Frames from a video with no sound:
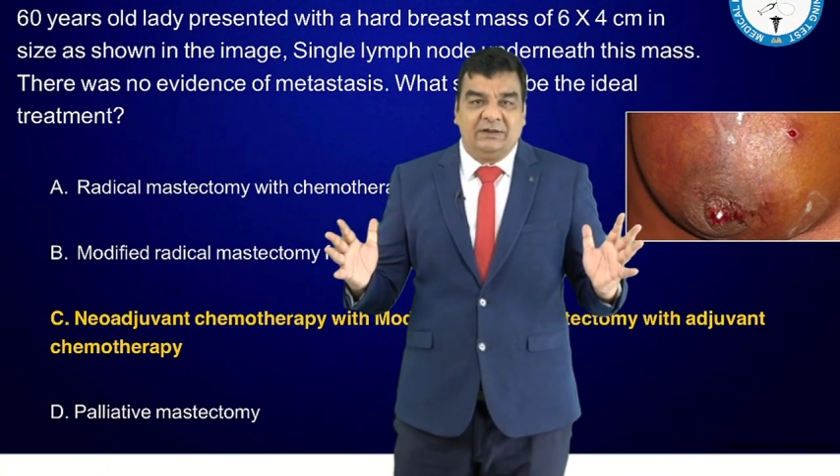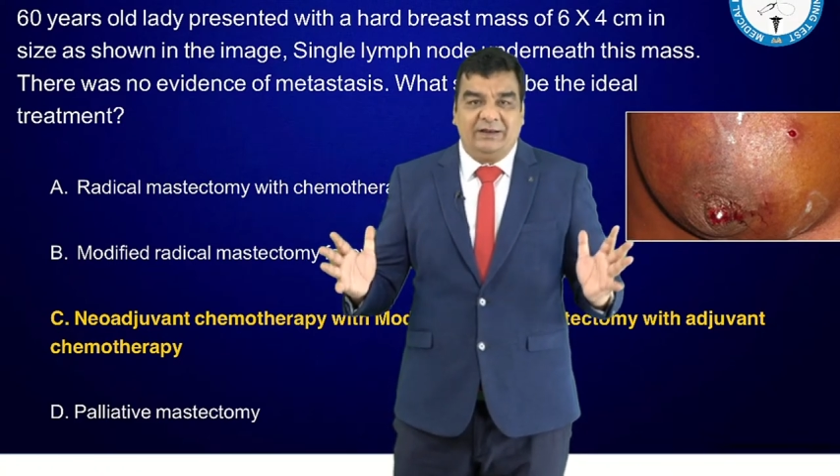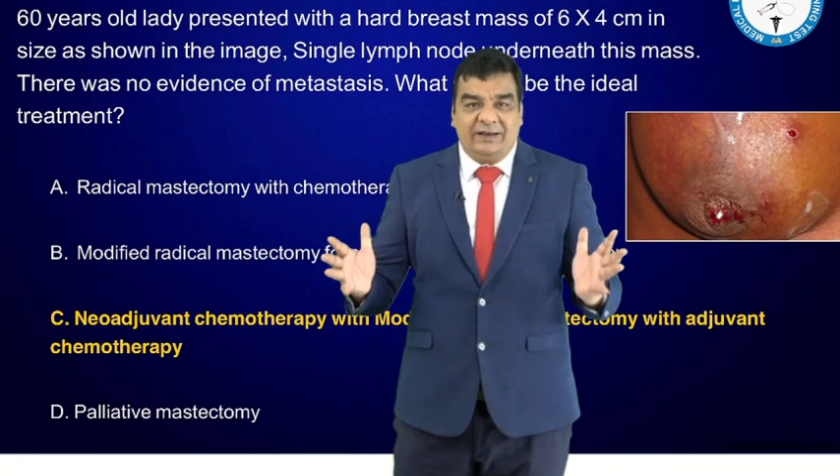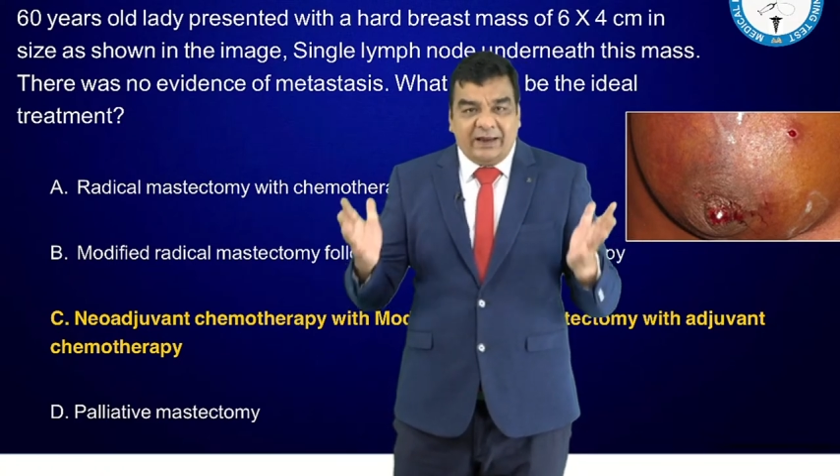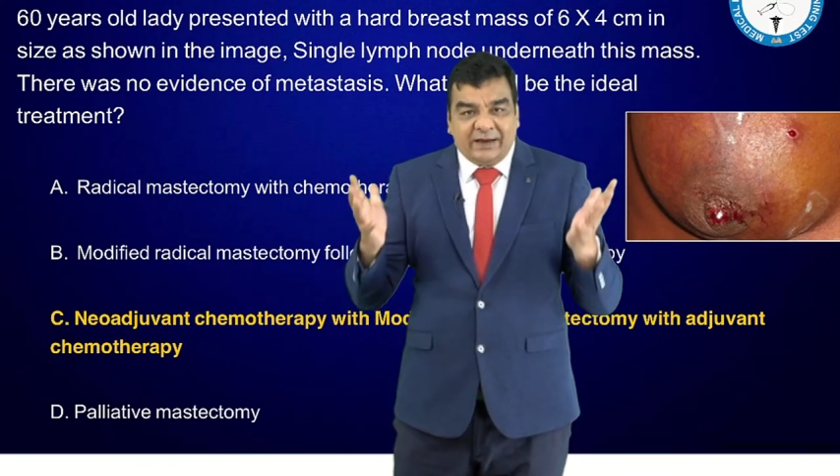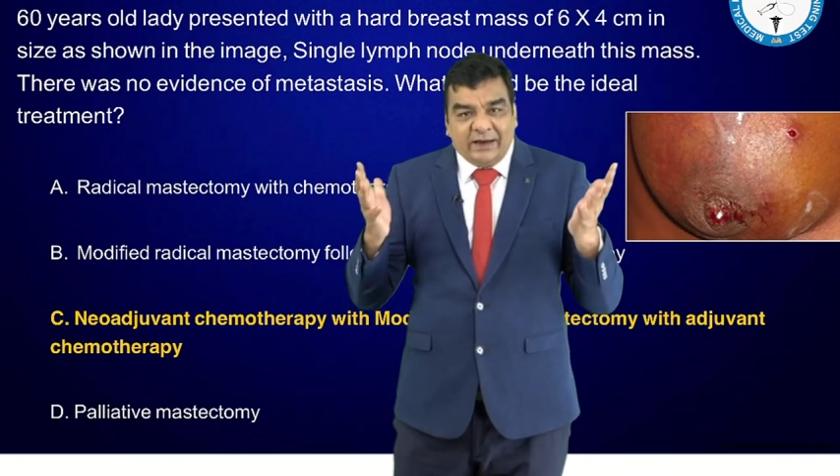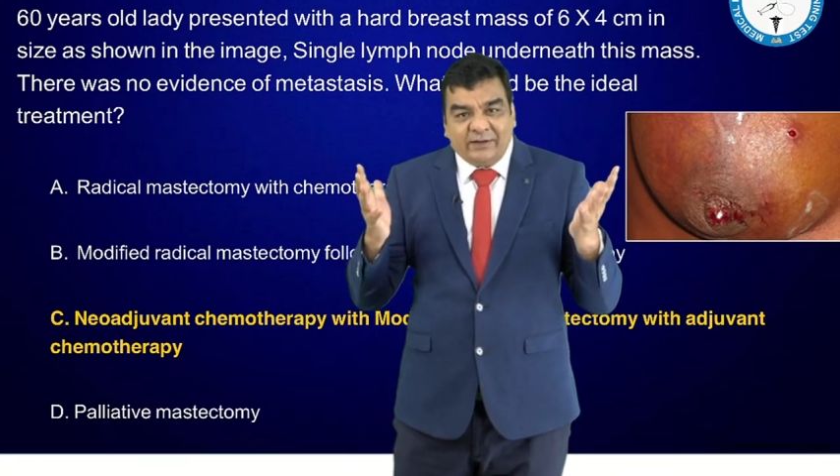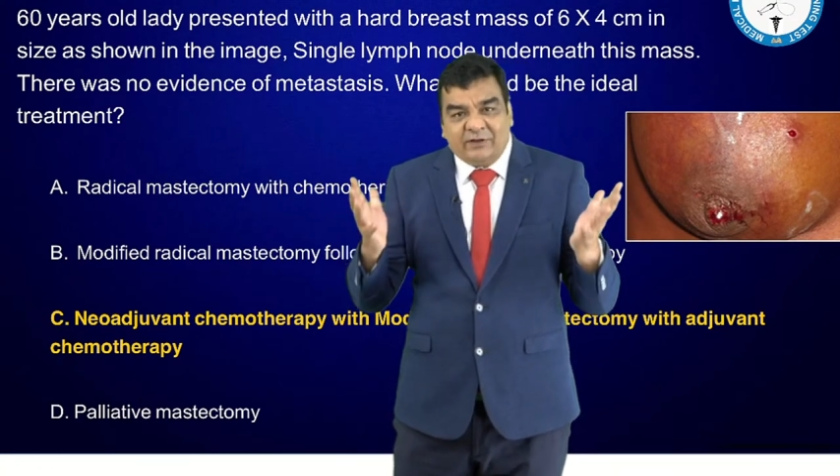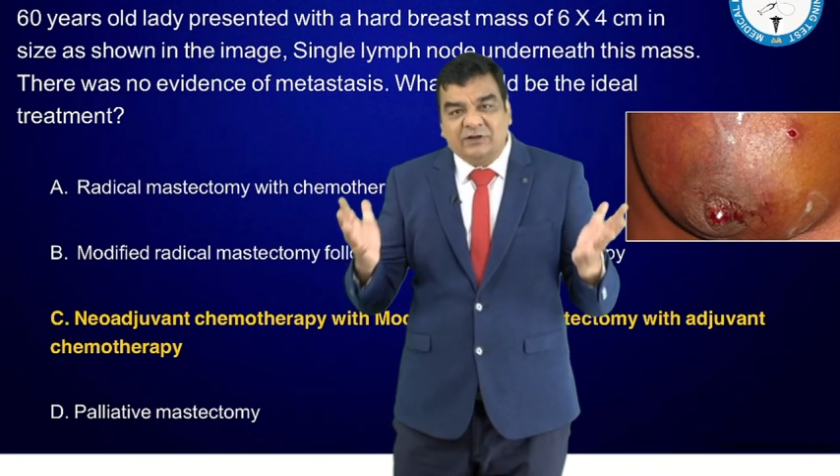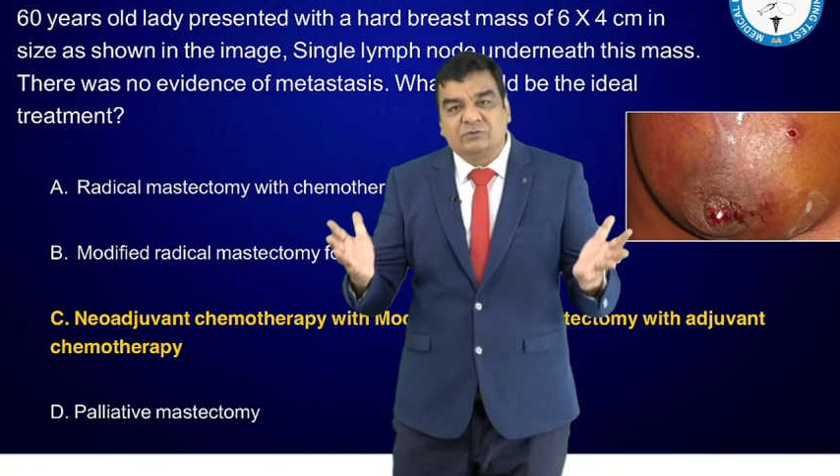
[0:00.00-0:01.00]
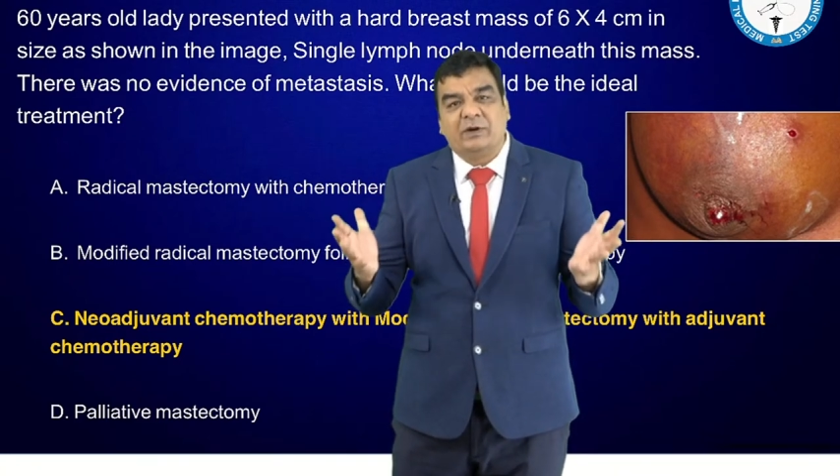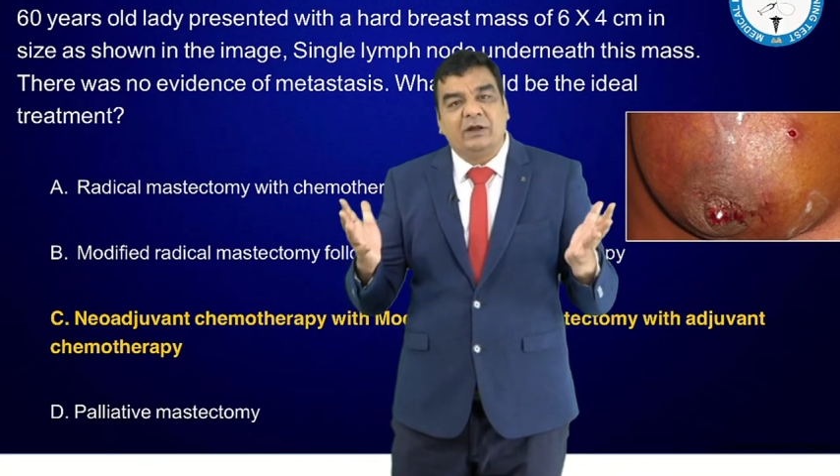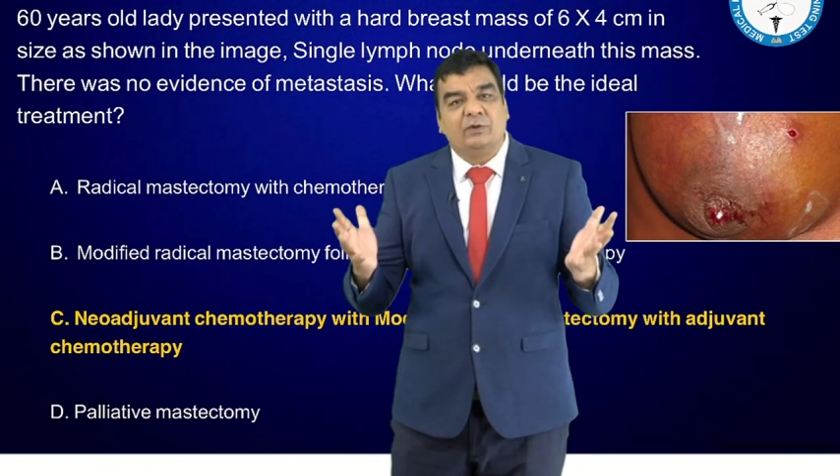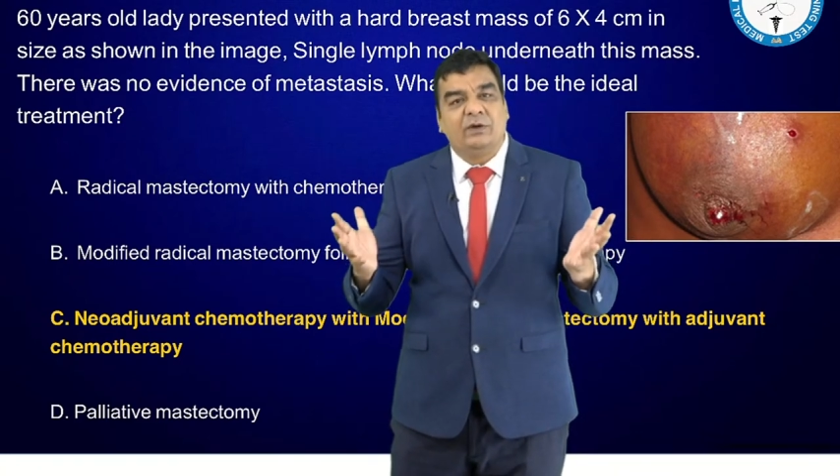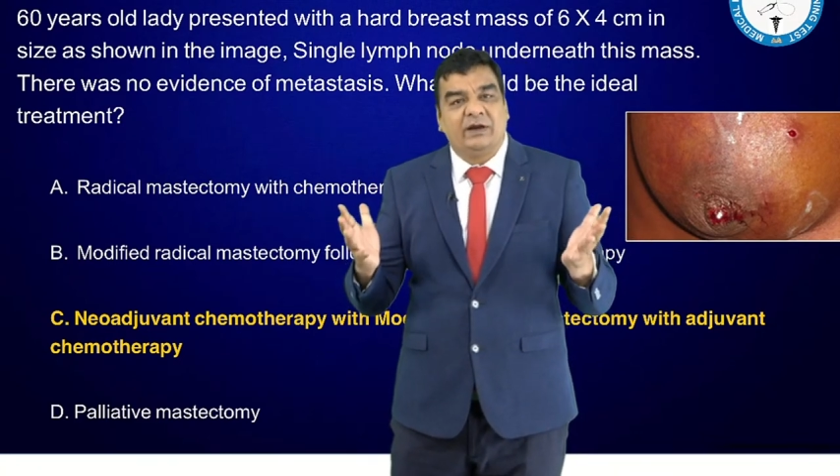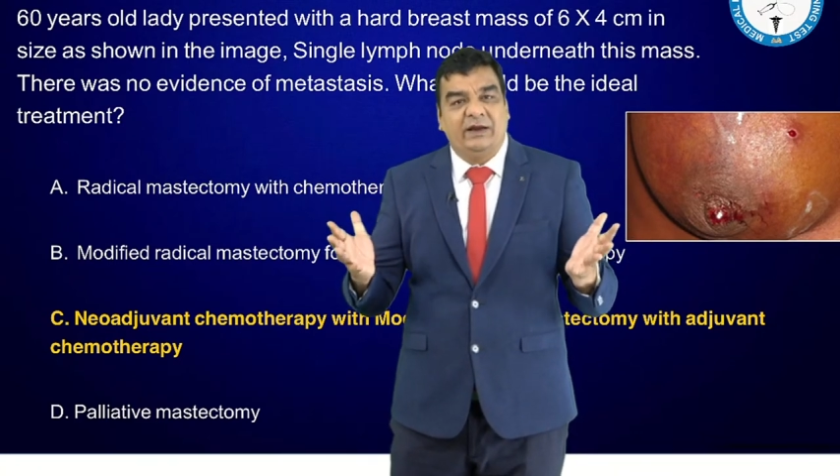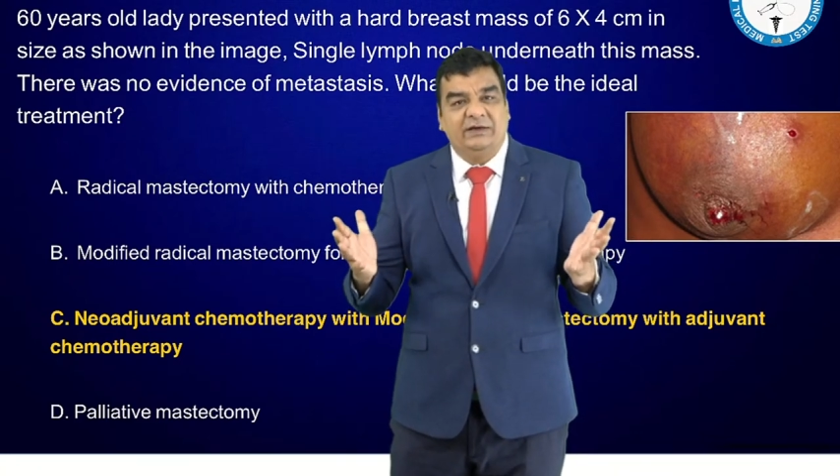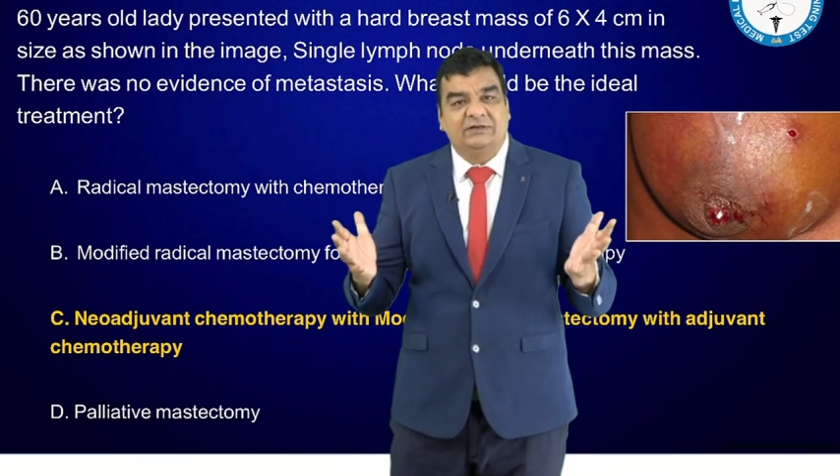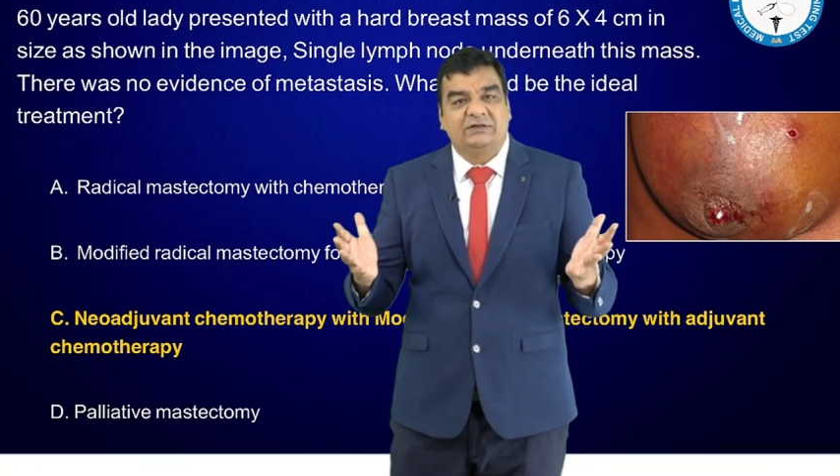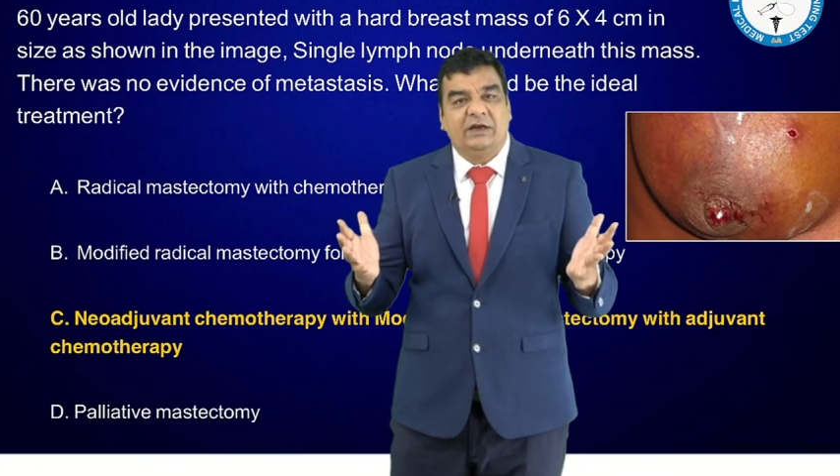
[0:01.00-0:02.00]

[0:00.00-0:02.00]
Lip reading: like in this particular case,